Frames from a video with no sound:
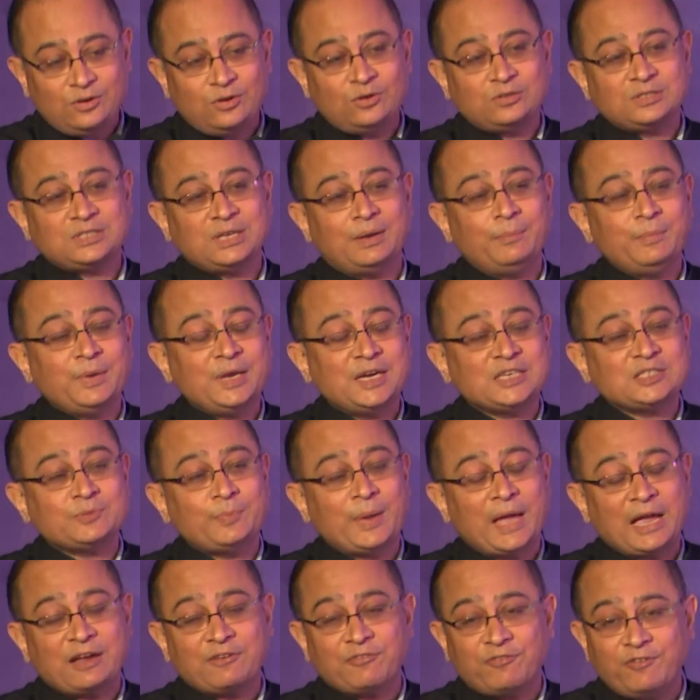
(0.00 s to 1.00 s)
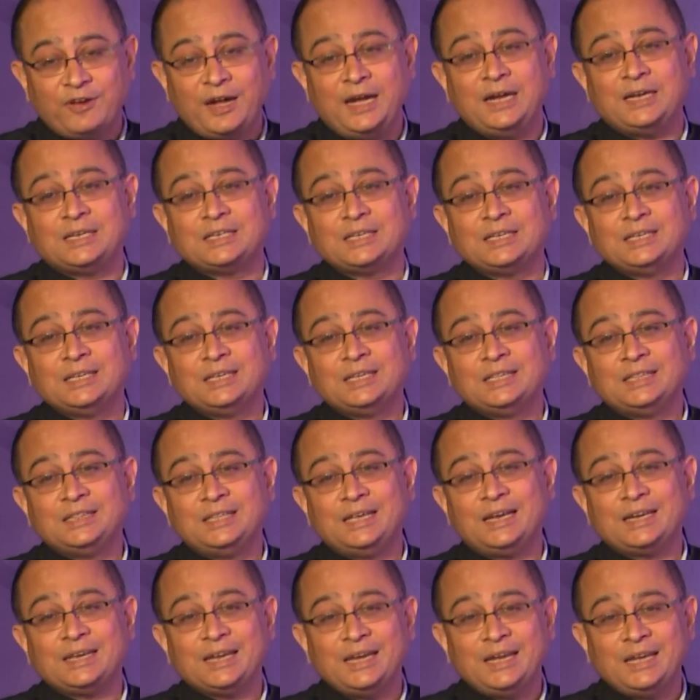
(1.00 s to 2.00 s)
some years back felt
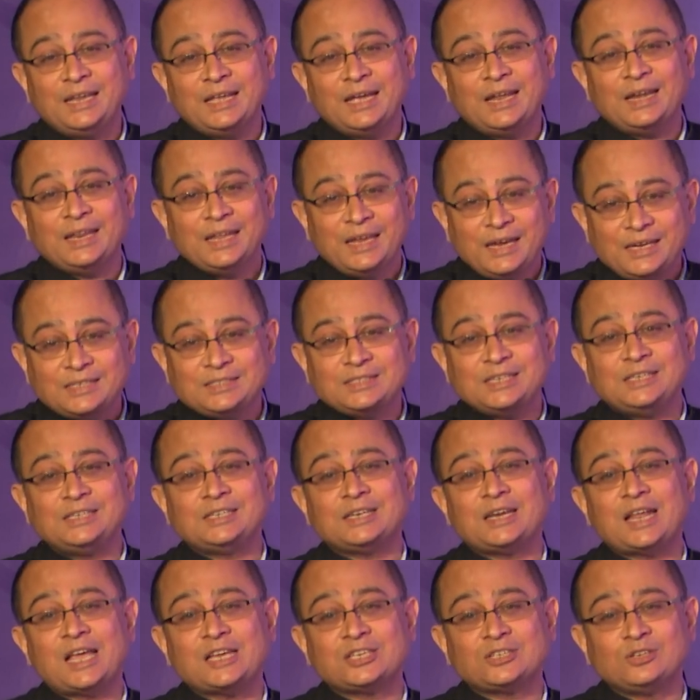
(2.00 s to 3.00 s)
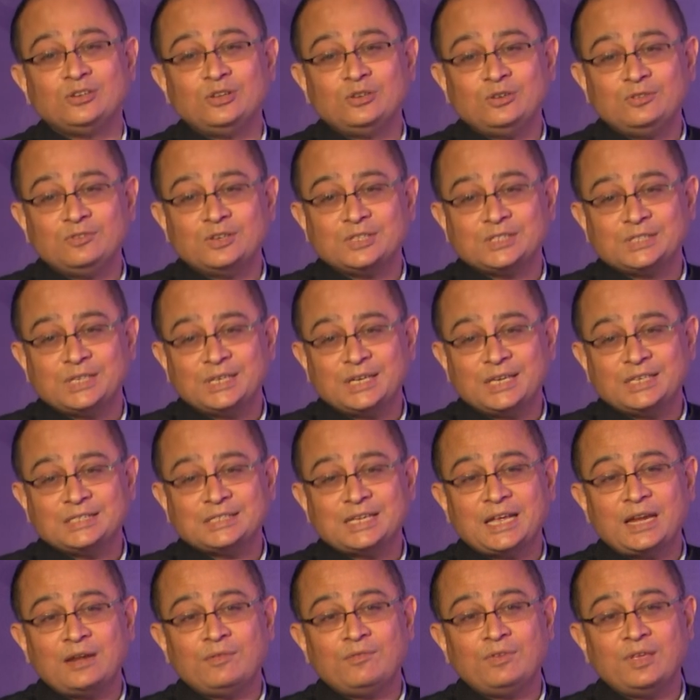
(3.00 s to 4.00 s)
that India needs international universities,
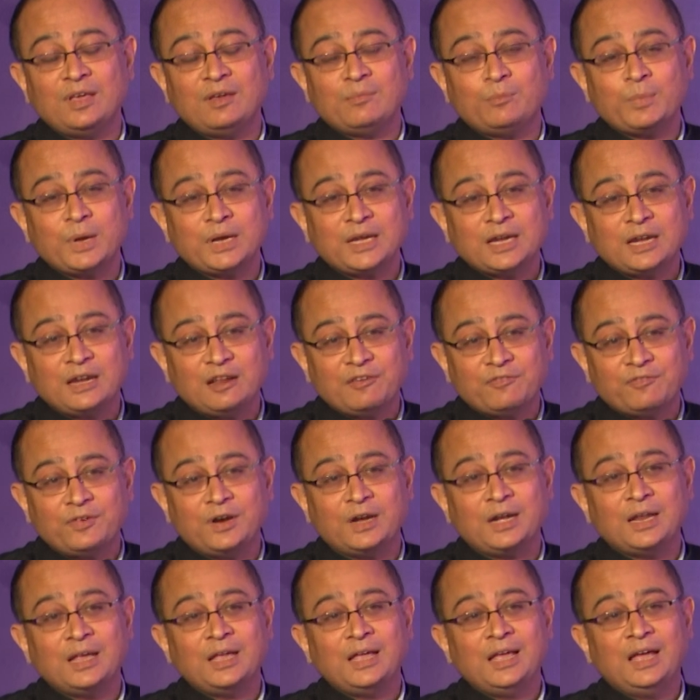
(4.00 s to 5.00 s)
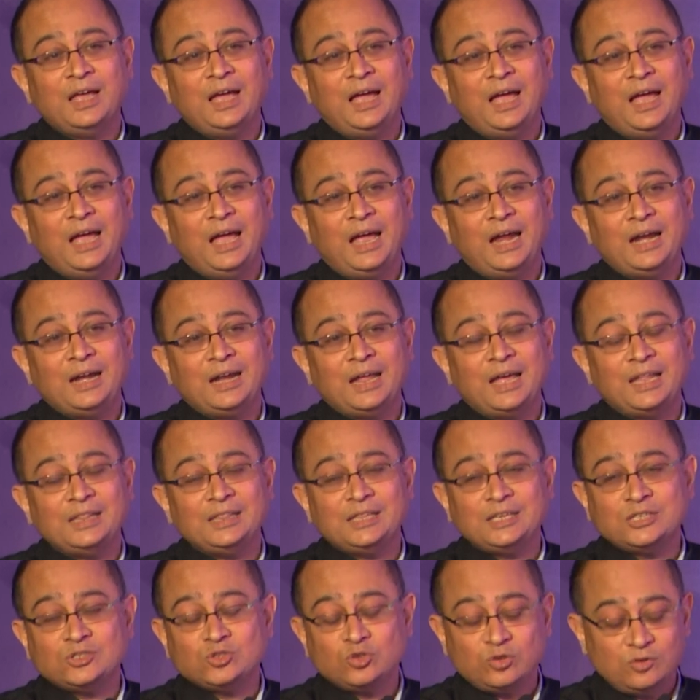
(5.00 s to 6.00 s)
and we have made an effort, and
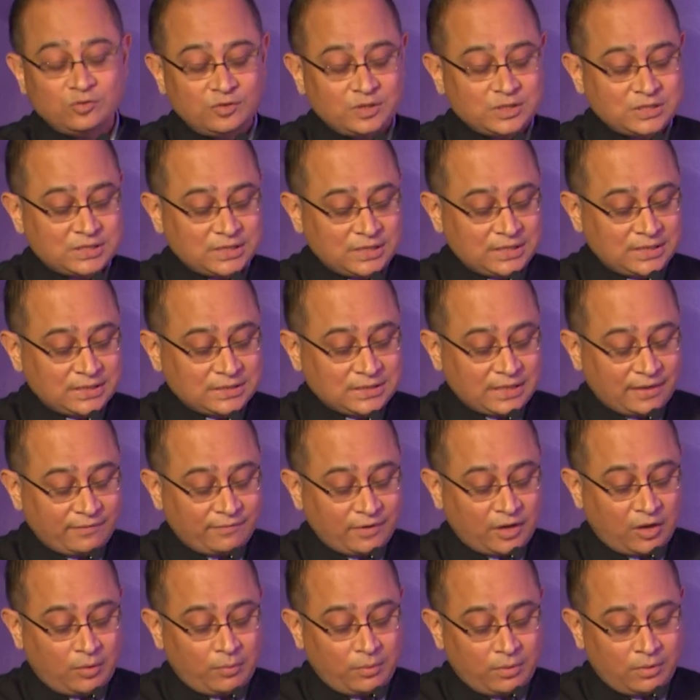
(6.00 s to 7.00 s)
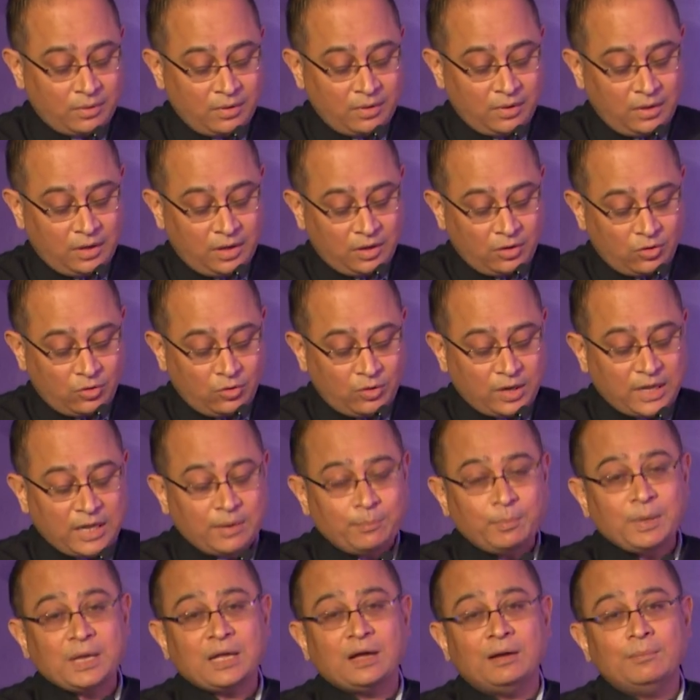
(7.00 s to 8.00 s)
these universities have now grown
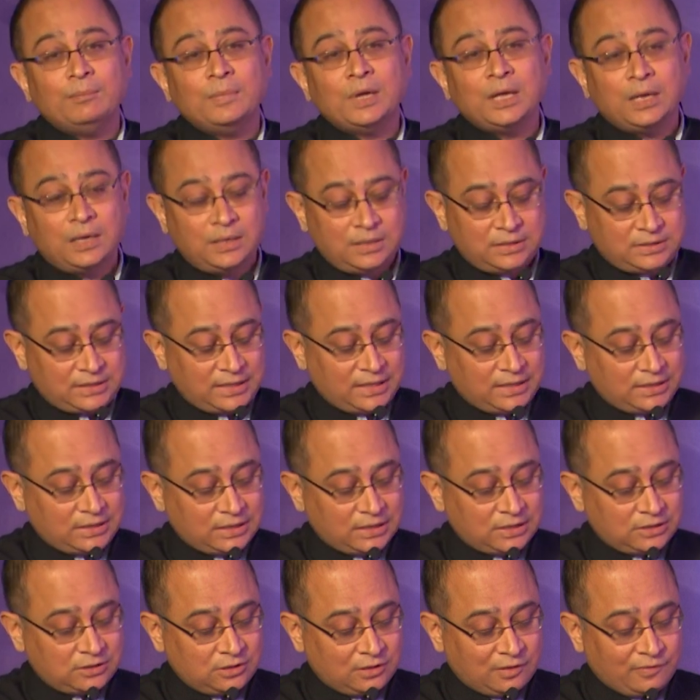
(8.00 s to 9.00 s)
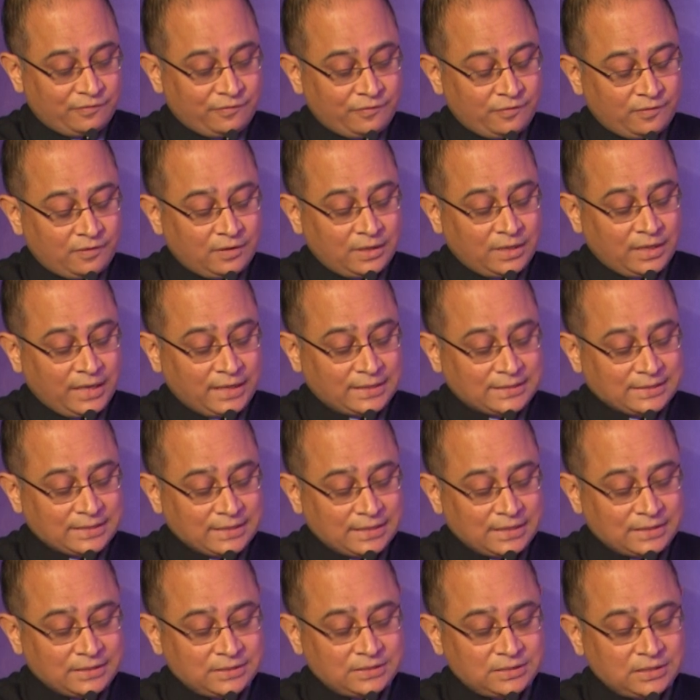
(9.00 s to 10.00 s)
and become centers of
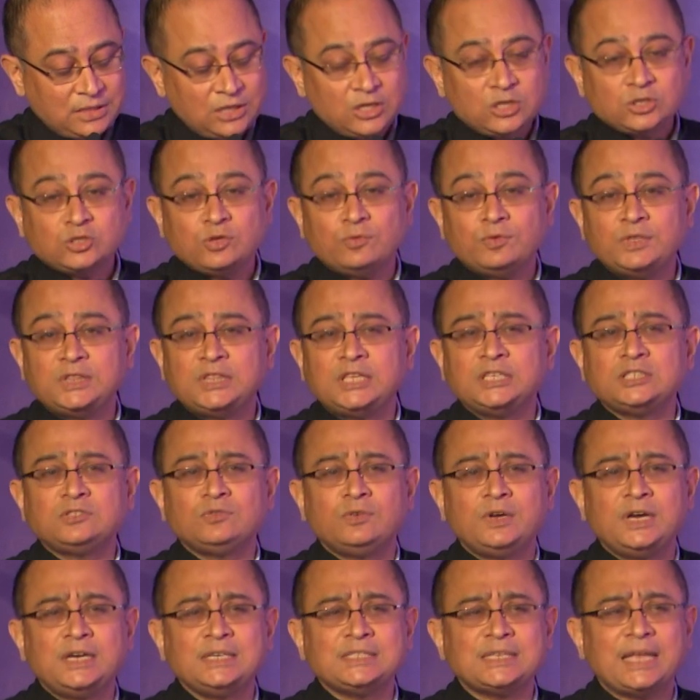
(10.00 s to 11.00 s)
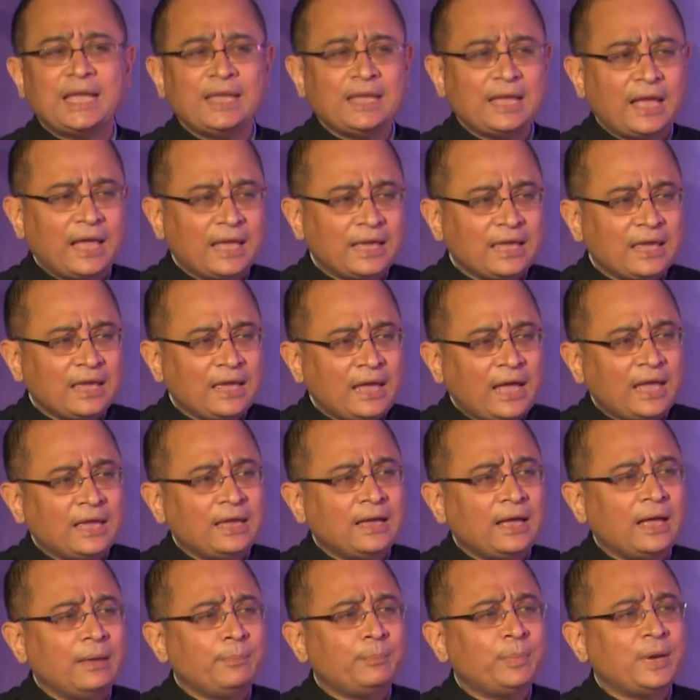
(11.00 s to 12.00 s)
excellence. So with these words,
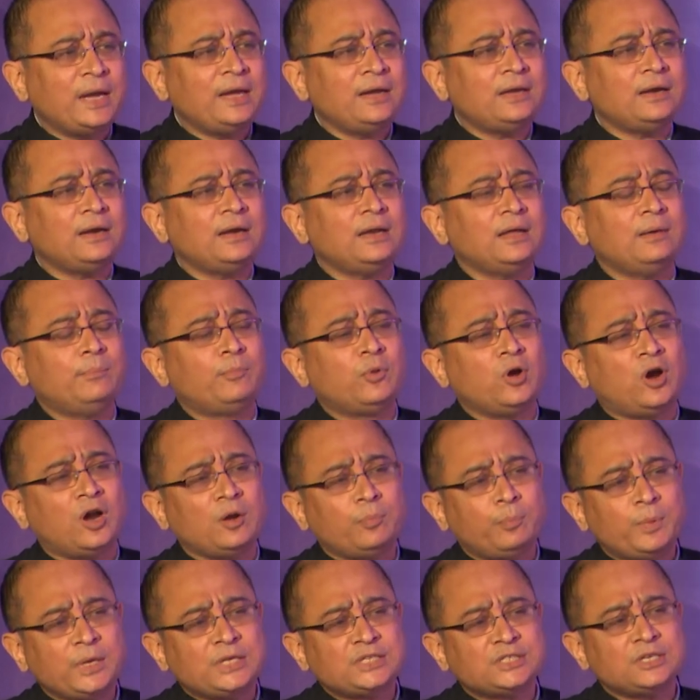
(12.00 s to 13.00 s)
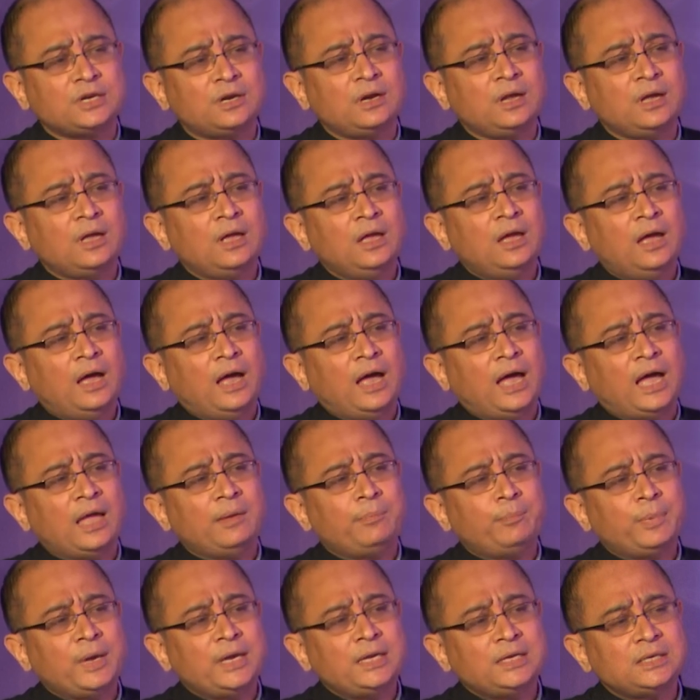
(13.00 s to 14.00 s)
I painted a broad picture. I
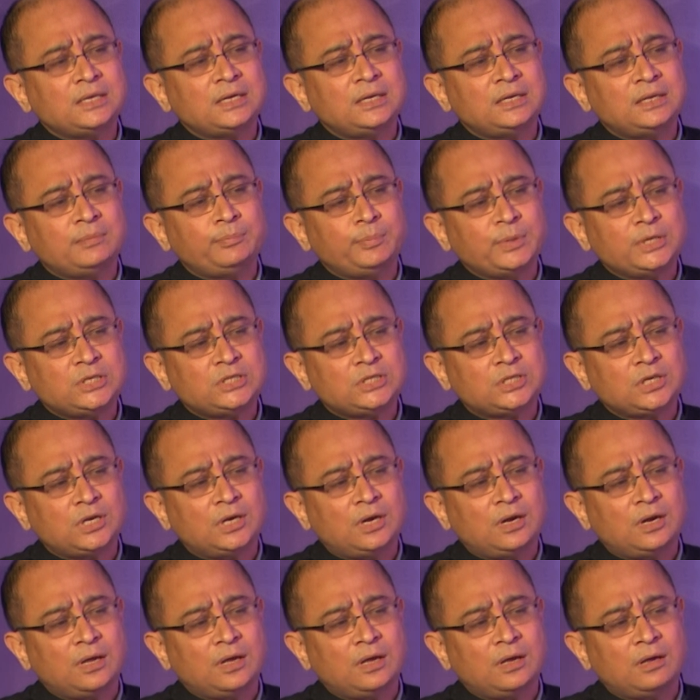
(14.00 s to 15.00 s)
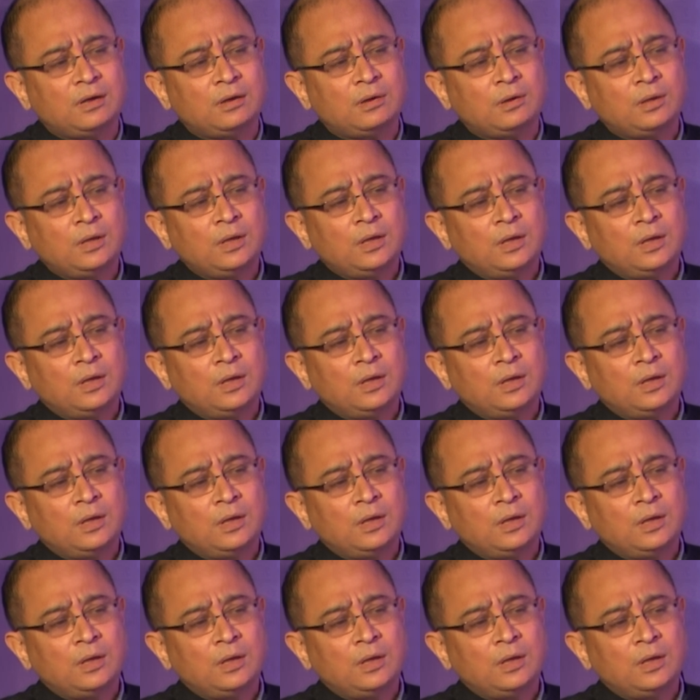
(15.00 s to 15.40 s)
painted a picture